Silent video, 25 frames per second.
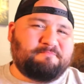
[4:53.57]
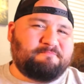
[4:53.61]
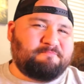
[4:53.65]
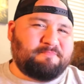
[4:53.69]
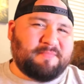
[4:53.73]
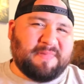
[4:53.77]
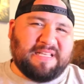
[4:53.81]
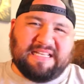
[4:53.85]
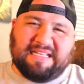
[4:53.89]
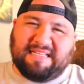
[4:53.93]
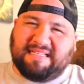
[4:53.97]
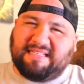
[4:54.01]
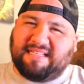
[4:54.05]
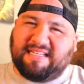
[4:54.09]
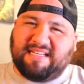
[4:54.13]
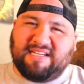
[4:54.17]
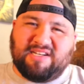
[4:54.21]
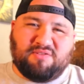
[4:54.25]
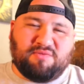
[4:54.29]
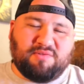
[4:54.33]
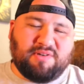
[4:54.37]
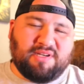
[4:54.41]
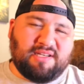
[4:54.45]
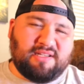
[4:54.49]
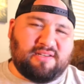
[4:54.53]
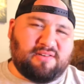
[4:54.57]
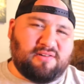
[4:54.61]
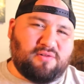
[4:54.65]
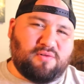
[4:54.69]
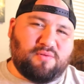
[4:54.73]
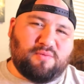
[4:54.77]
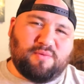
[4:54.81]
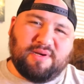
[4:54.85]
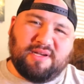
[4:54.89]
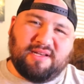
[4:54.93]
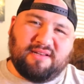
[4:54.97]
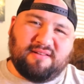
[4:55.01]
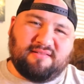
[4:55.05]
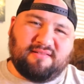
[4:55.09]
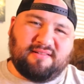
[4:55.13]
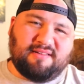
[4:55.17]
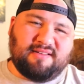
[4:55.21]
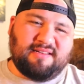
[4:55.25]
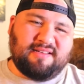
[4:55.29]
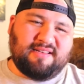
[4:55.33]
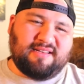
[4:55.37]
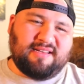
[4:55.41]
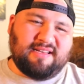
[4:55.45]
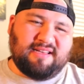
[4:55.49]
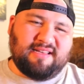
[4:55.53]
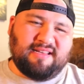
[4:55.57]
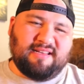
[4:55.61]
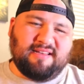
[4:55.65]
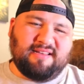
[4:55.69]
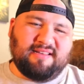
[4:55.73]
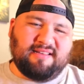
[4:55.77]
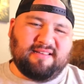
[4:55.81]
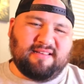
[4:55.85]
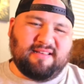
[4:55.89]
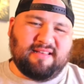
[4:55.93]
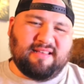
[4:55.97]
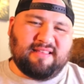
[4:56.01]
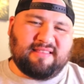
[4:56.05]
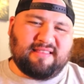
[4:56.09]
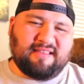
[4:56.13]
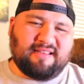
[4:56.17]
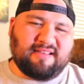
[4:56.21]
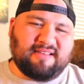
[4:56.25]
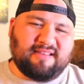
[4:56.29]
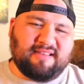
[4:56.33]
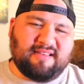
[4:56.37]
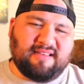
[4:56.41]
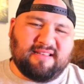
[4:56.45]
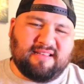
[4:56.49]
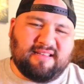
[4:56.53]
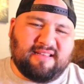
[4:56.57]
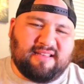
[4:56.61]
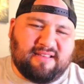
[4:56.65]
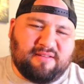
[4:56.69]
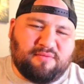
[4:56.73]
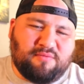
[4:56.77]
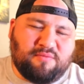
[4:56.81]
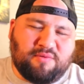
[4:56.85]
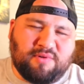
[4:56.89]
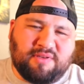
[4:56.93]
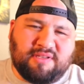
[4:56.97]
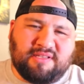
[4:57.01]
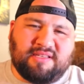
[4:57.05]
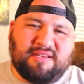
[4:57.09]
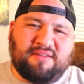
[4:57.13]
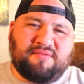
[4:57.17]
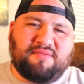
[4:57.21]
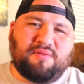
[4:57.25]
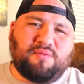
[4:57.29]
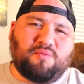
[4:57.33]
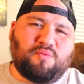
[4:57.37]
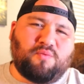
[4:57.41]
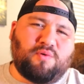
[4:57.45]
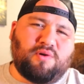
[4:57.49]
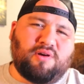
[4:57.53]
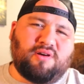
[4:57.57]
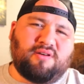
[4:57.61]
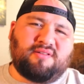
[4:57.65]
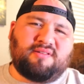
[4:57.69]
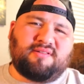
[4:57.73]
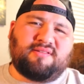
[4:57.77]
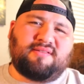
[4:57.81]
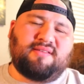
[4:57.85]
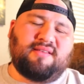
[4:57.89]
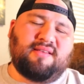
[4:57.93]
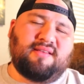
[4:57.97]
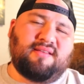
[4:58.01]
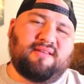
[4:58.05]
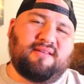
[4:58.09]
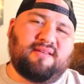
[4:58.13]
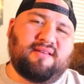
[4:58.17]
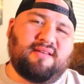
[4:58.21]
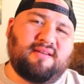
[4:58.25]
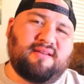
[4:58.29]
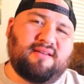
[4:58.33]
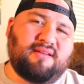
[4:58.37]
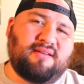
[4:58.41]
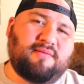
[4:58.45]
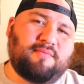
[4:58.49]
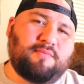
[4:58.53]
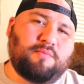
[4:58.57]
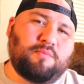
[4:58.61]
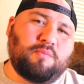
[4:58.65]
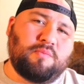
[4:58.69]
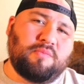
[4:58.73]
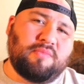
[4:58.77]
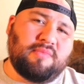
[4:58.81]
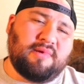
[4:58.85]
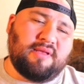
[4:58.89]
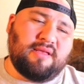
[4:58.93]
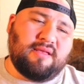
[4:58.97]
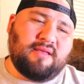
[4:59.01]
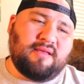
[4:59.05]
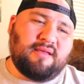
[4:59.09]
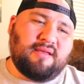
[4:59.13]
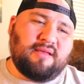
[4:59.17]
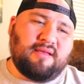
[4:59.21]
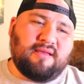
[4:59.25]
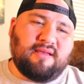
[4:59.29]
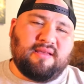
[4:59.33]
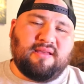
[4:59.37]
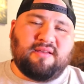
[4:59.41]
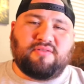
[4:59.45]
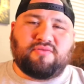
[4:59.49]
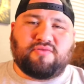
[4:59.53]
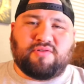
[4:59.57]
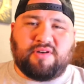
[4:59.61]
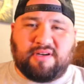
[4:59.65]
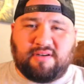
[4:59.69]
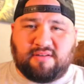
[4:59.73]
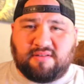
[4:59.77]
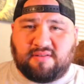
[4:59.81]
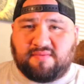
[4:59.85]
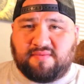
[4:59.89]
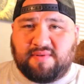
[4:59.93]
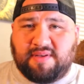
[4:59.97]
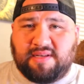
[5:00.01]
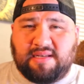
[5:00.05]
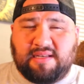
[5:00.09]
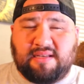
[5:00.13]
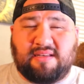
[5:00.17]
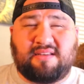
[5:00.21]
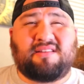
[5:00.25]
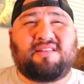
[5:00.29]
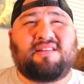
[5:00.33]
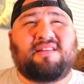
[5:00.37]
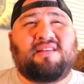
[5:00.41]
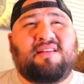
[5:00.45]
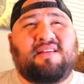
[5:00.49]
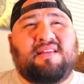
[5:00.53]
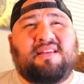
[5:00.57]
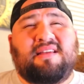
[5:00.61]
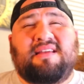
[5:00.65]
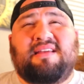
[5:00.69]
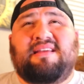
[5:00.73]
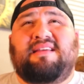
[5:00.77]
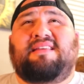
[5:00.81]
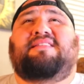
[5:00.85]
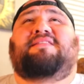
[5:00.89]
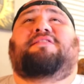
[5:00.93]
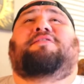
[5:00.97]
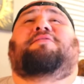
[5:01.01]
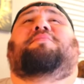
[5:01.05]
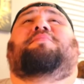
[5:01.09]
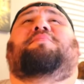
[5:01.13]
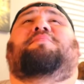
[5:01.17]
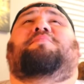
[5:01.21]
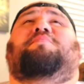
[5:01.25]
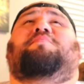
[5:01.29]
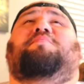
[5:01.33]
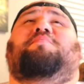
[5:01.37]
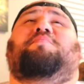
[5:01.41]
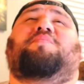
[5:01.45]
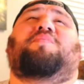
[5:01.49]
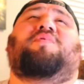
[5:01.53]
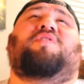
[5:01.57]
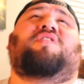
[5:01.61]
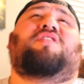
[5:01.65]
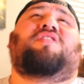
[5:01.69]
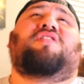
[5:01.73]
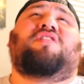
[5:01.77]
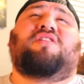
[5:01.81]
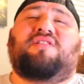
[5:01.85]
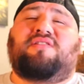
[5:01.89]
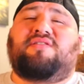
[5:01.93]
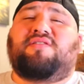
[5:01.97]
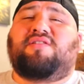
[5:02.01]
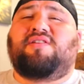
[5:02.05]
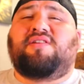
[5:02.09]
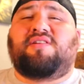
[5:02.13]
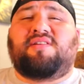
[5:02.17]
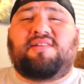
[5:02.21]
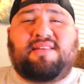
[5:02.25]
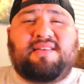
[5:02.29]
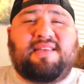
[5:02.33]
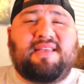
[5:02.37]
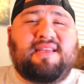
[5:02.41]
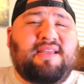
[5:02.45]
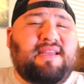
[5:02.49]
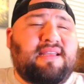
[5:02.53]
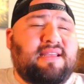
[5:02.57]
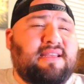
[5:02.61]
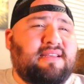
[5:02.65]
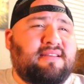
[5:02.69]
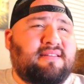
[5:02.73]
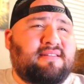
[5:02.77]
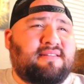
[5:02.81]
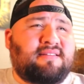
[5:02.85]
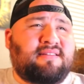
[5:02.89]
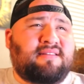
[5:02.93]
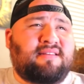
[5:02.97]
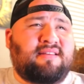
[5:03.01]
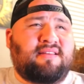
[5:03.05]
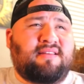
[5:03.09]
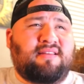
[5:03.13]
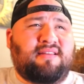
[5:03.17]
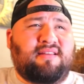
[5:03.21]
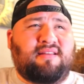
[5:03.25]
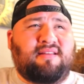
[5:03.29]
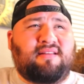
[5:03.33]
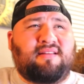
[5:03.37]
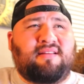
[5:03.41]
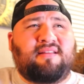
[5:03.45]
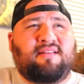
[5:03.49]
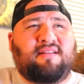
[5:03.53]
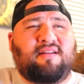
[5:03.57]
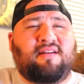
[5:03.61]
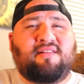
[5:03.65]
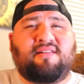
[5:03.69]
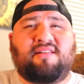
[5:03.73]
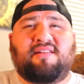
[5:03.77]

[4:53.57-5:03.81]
It didn't really go well. I think it was even worse than Traders Village. The good days, on a